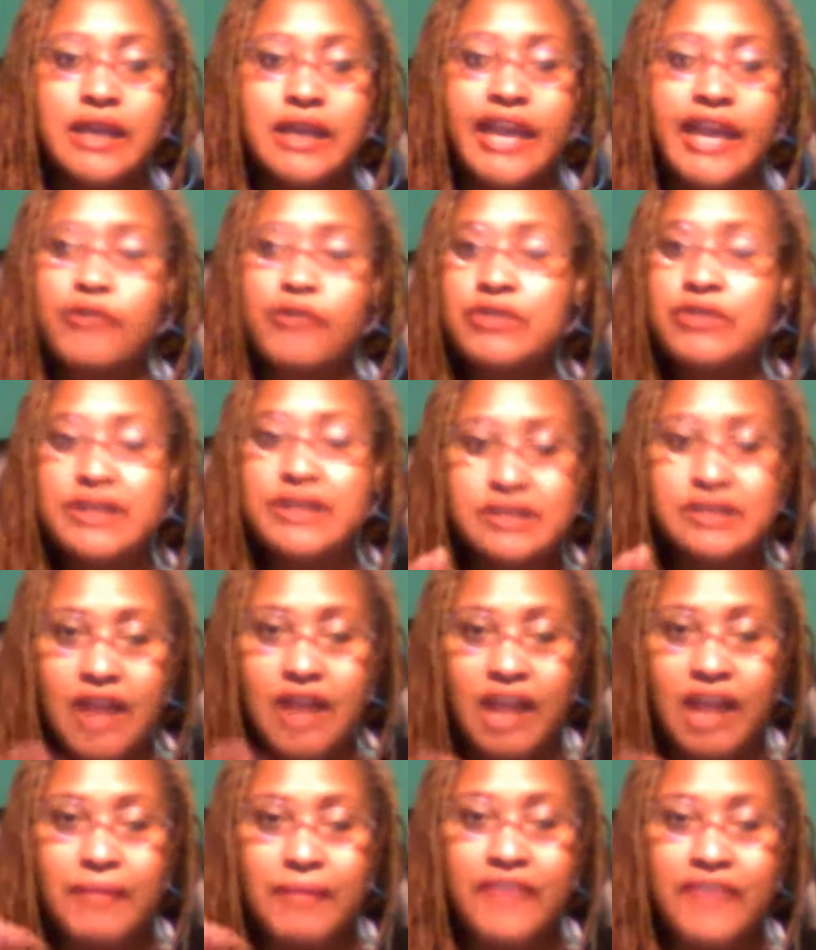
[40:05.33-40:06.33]
And we're going to
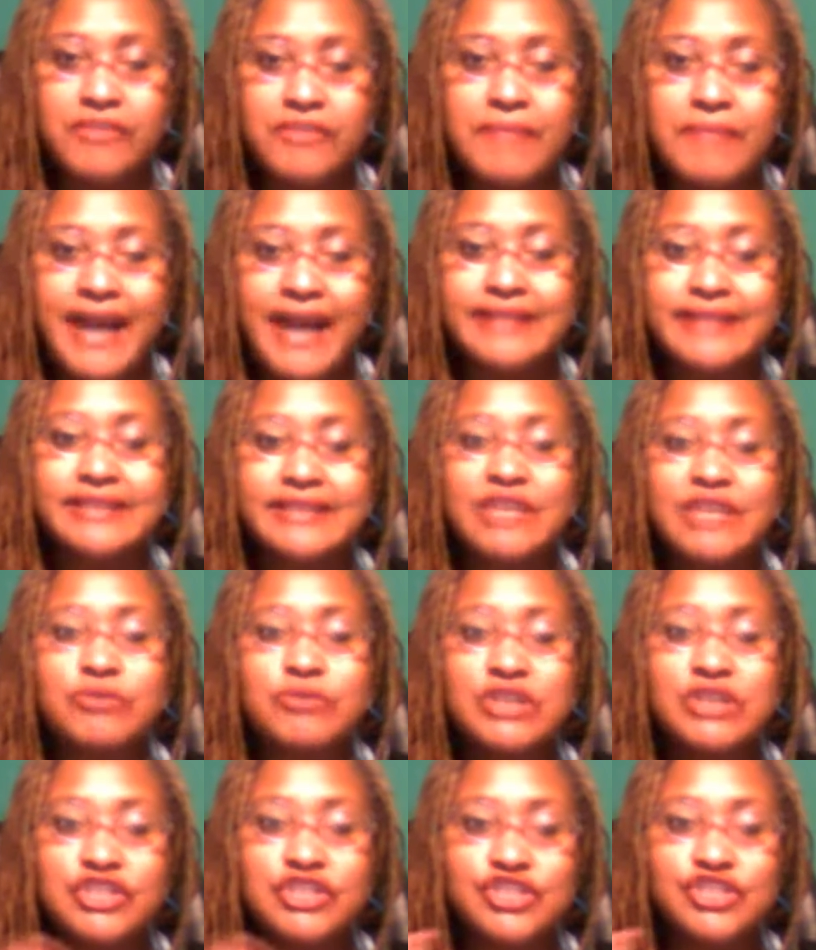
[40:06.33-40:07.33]
talk about the mindset and we're
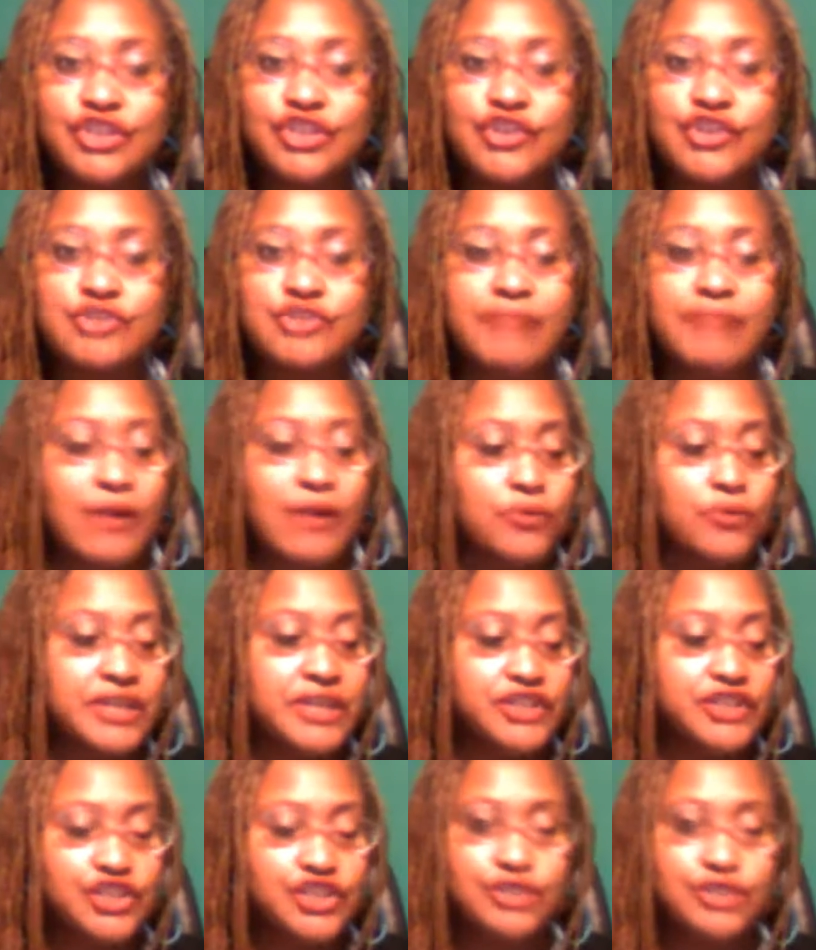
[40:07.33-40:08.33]
going to show you by
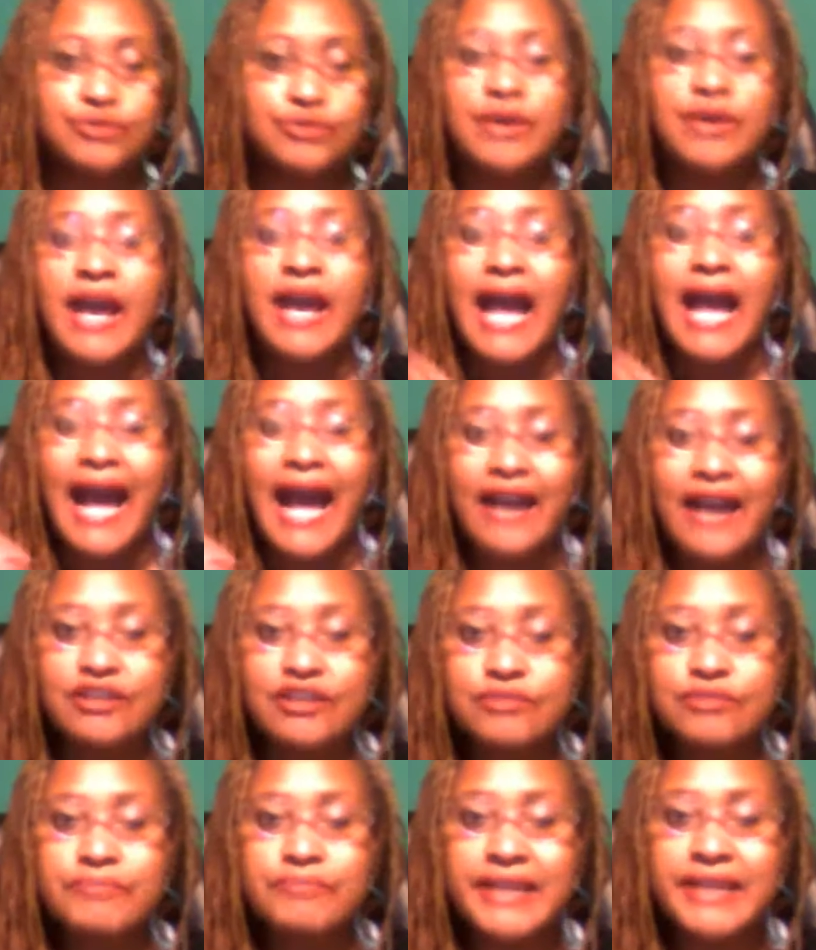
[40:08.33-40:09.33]
week 2 how
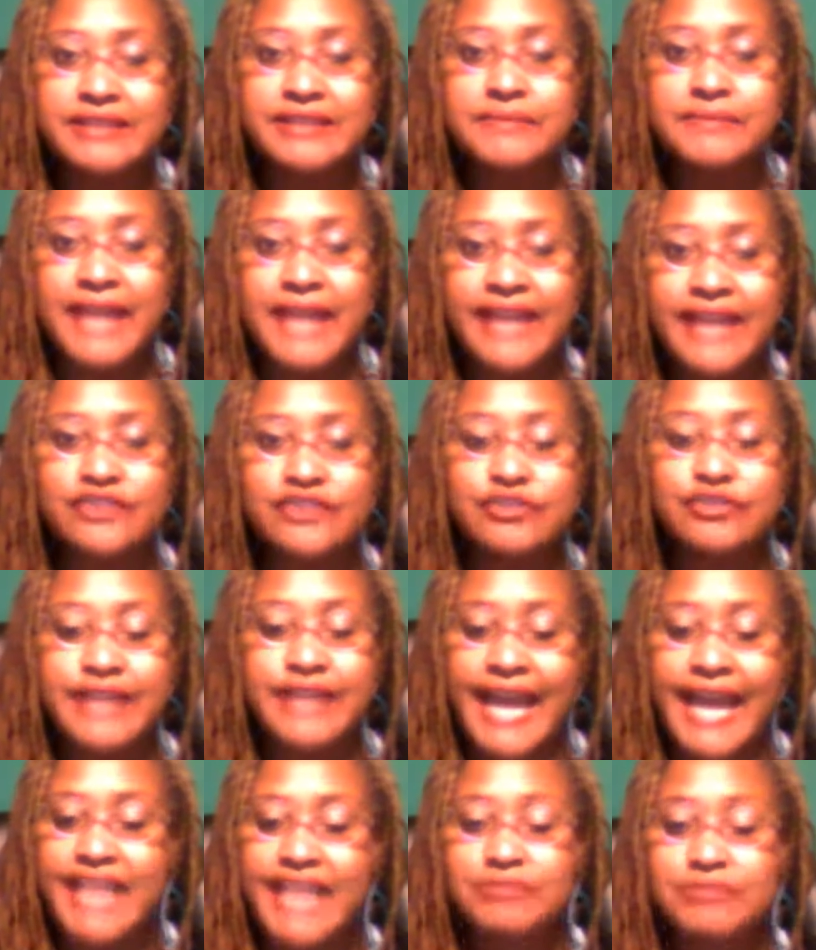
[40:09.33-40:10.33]
to make some extra
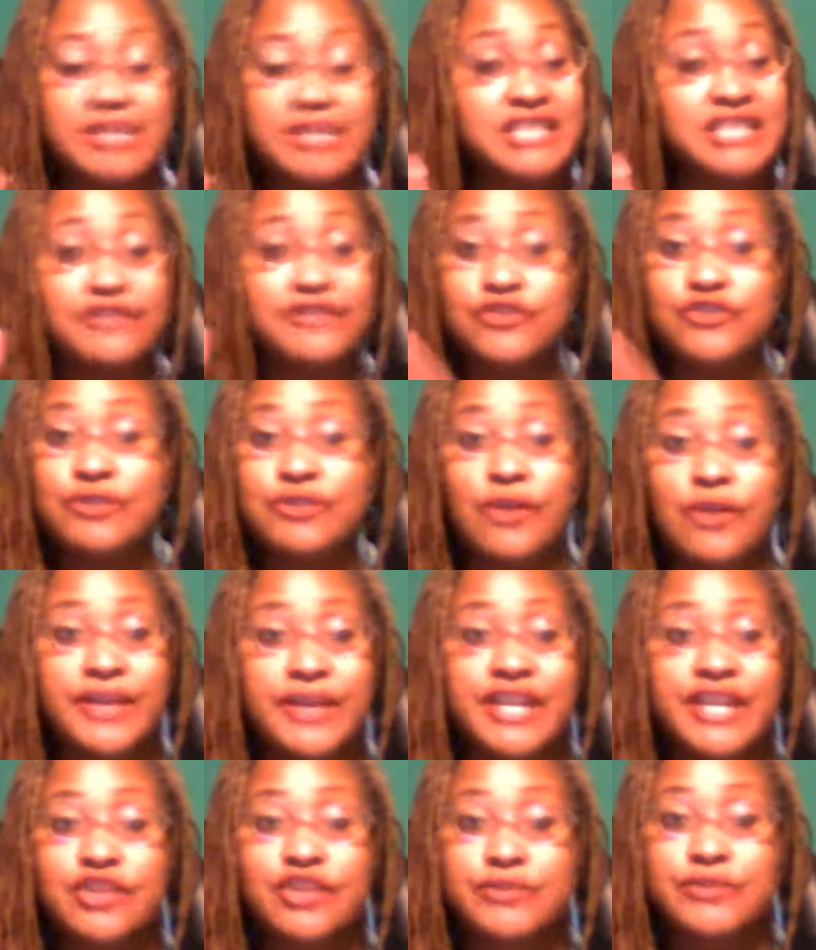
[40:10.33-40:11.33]
cash. Because if you don't
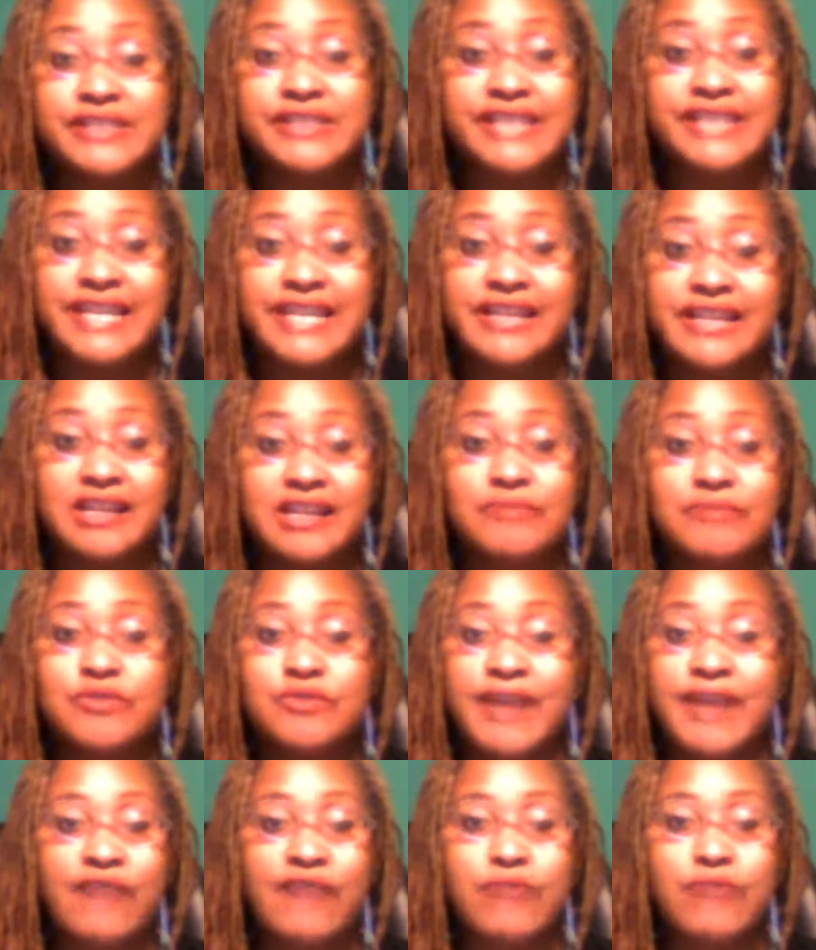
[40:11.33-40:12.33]
increase the income you
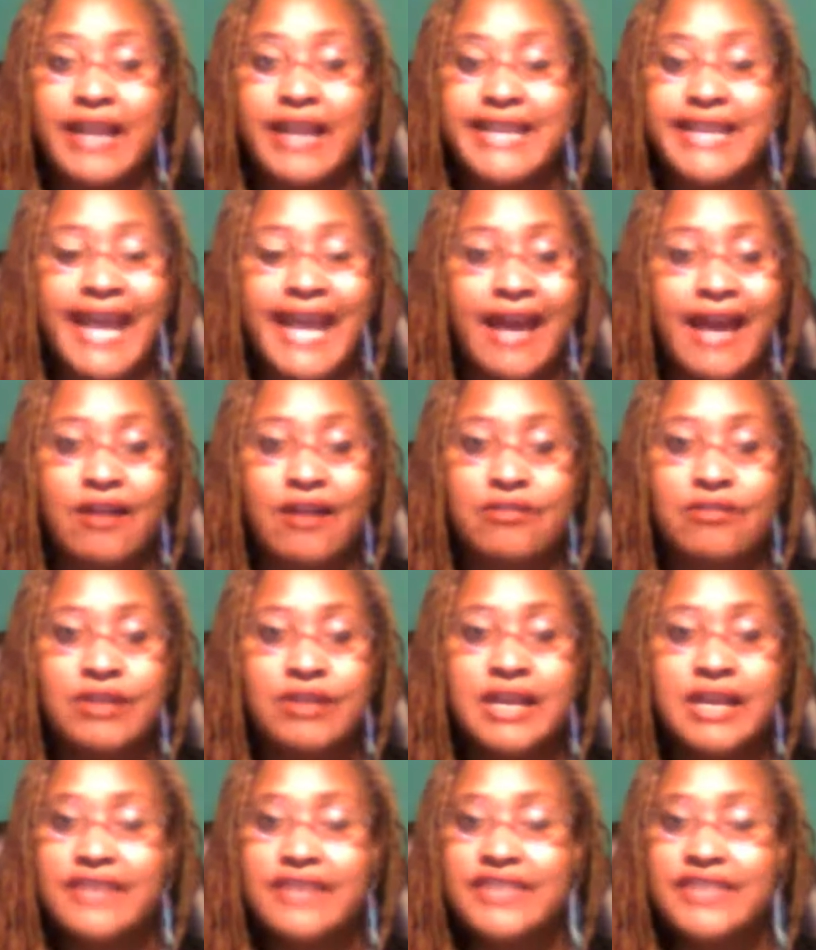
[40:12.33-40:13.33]
have right now,
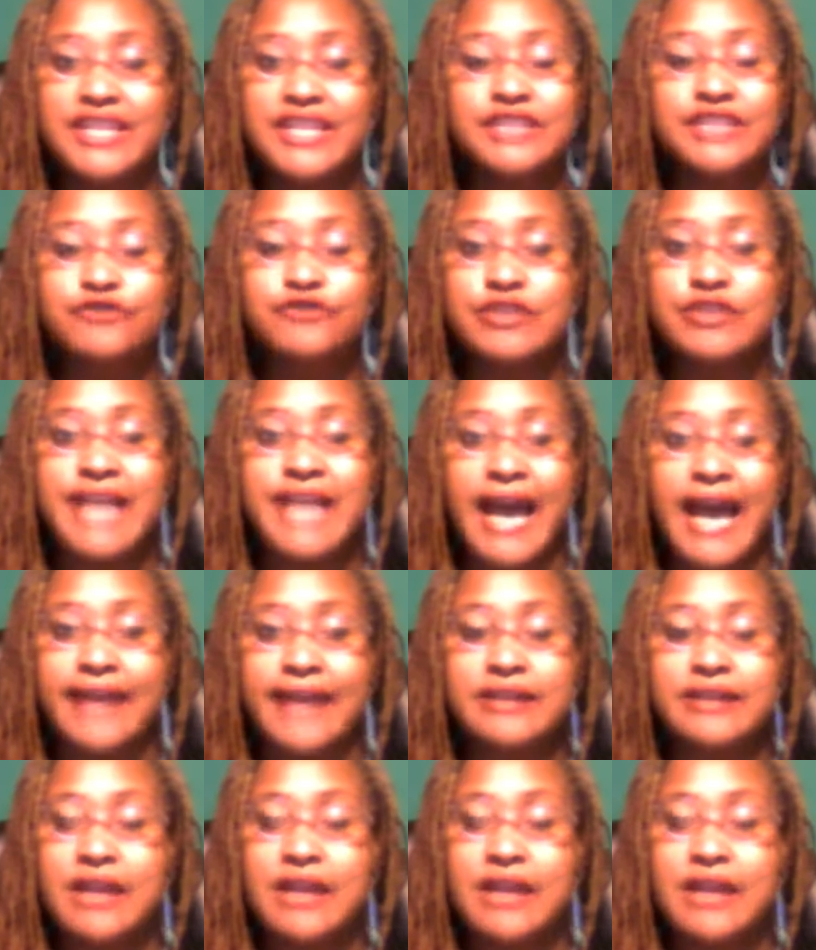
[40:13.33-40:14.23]
then it's for naught.